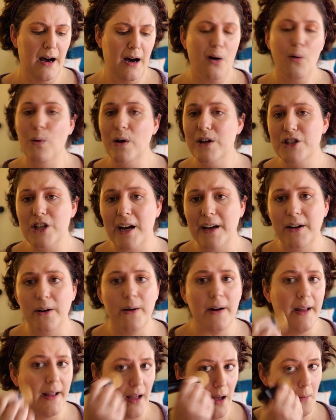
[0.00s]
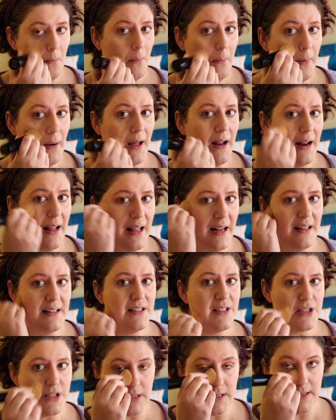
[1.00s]
which I know I am, but in
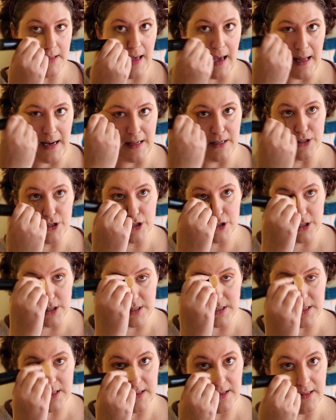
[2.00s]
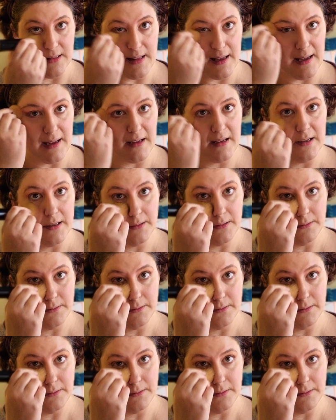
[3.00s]
addition to that, it's just the like,